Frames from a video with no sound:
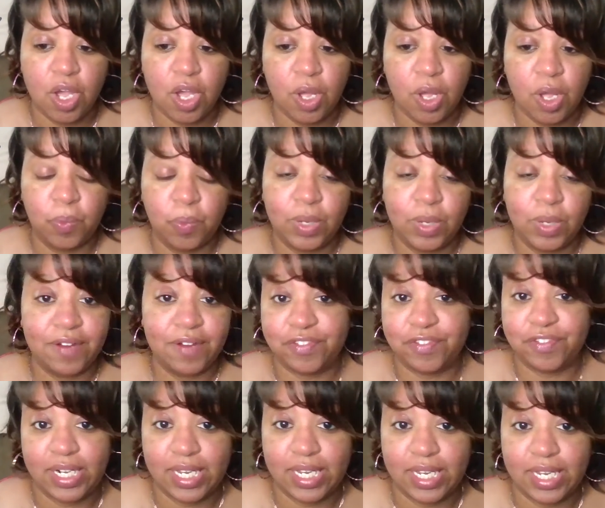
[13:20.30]
whatever it
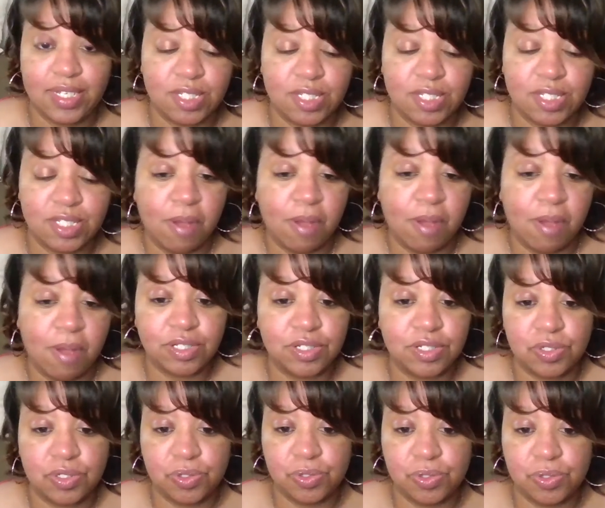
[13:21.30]
is going back to
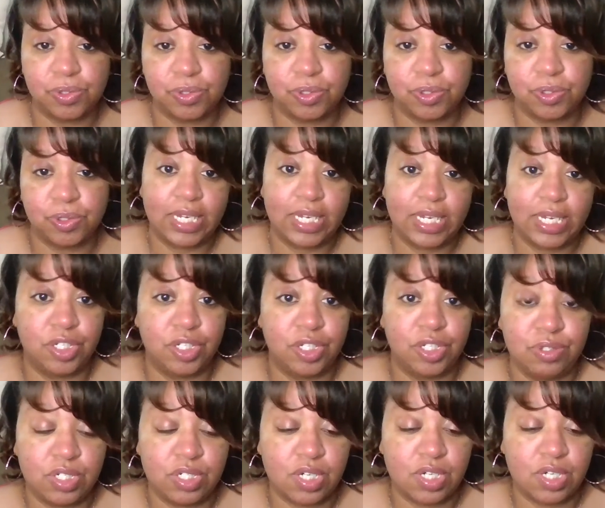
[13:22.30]
school or getting a new
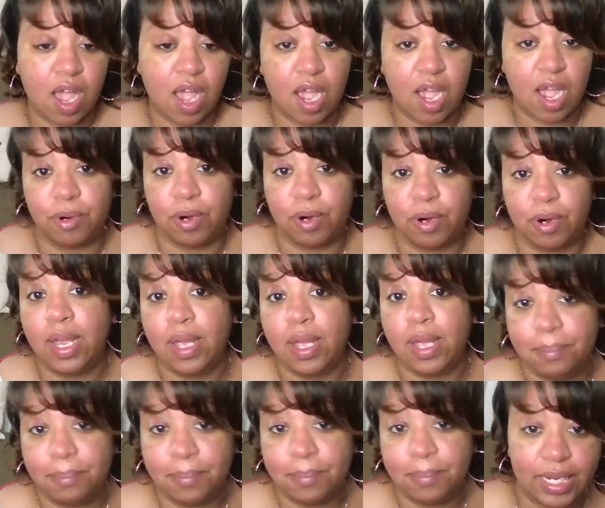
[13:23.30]
job or
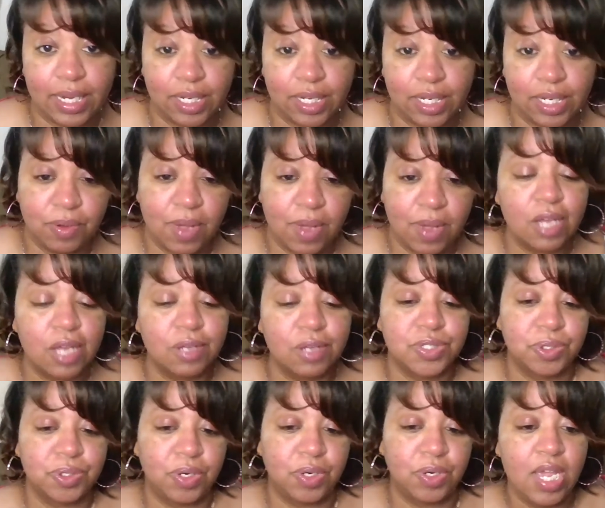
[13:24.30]
buying a new house
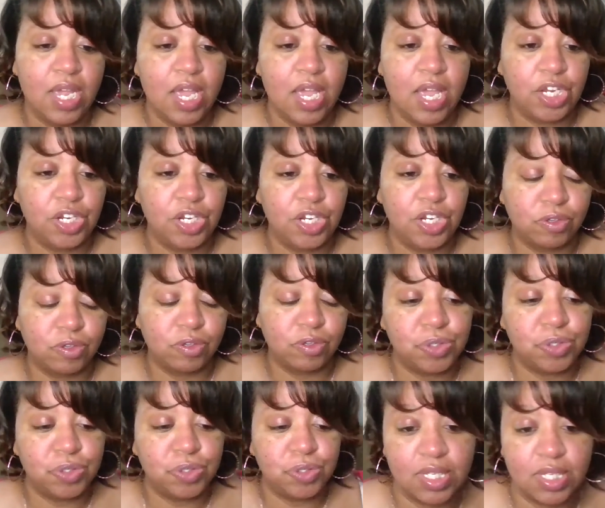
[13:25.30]
or you know
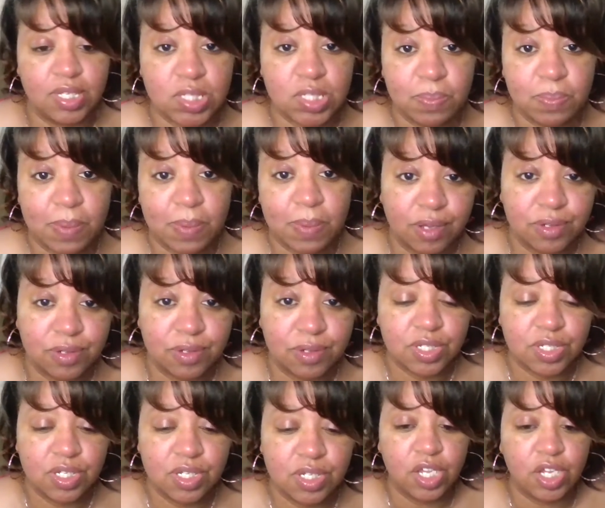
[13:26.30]
choosing a spouse
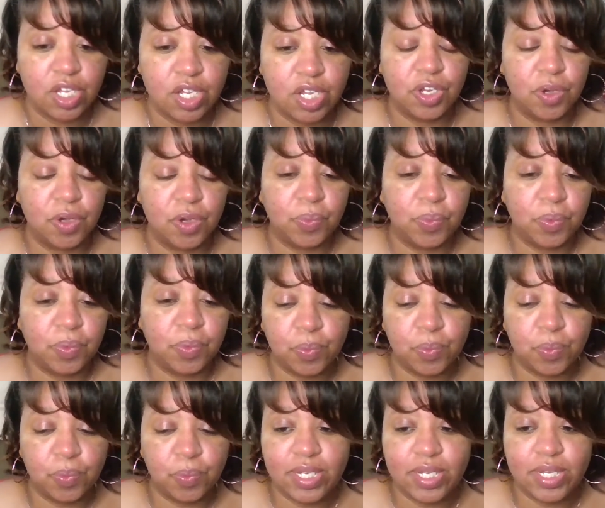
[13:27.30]
you know
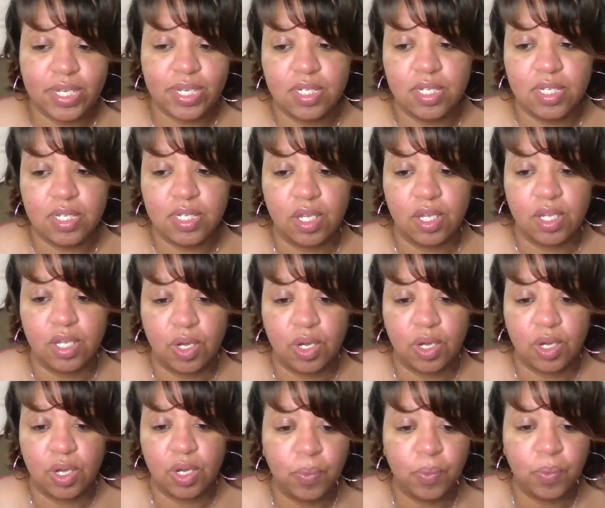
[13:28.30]
what
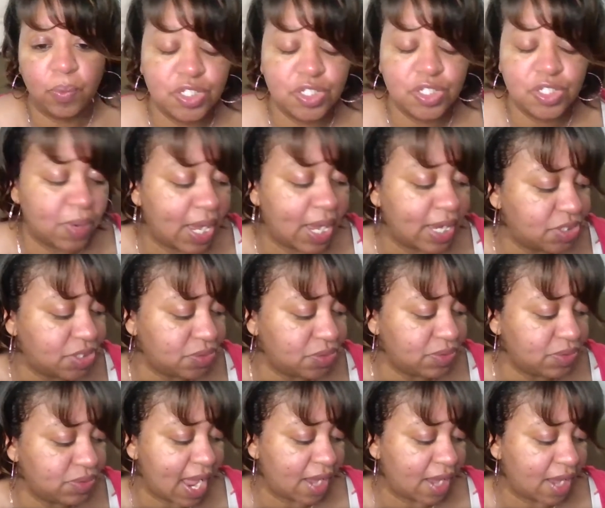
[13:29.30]
what do i do
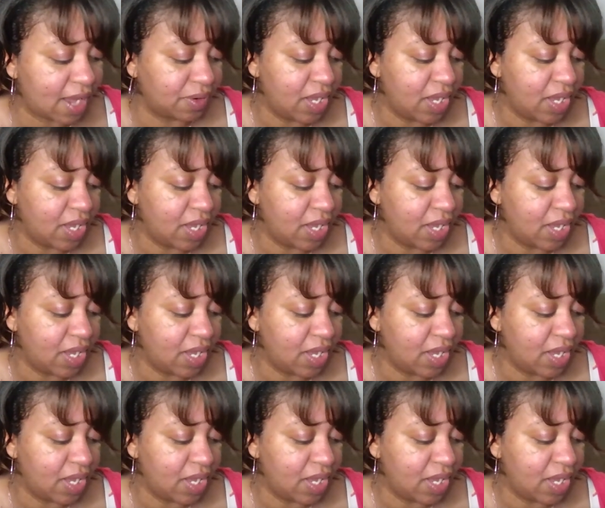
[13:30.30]
now